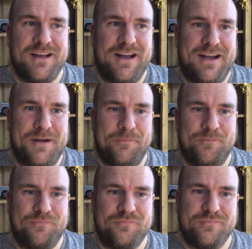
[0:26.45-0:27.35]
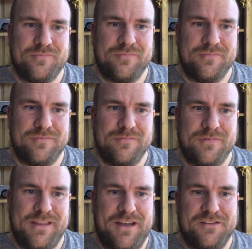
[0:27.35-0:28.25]
Then
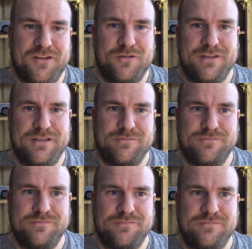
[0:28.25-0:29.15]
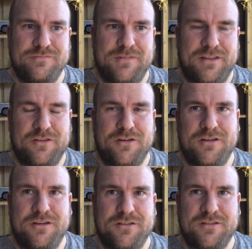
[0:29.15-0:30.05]
I sold it and took a
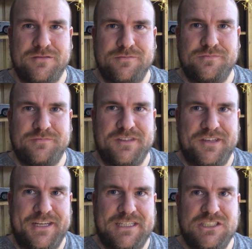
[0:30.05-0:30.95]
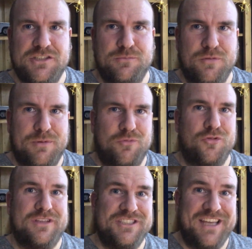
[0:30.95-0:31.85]
loss. So yeah, should have probably
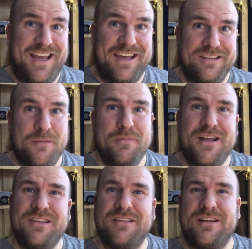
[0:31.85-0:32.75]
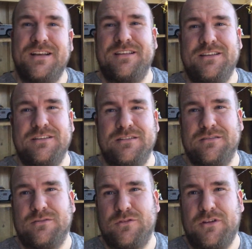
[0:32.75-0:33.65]
bought the shares, but I
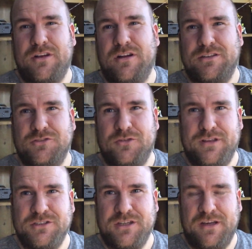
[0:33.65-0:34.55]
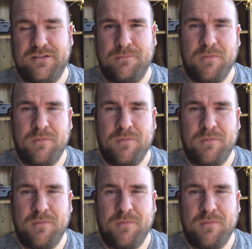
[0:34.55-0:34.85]
didn't. You can't enjoy the shares.